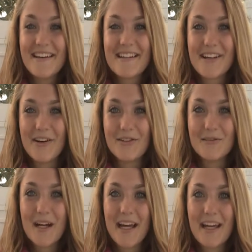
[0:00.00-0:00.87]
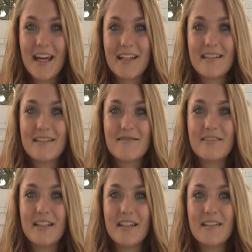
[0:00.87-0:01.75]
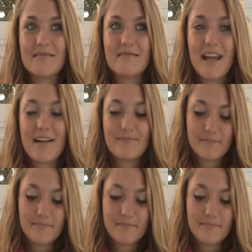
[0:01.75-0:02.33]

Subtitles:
So I can't really, yeah.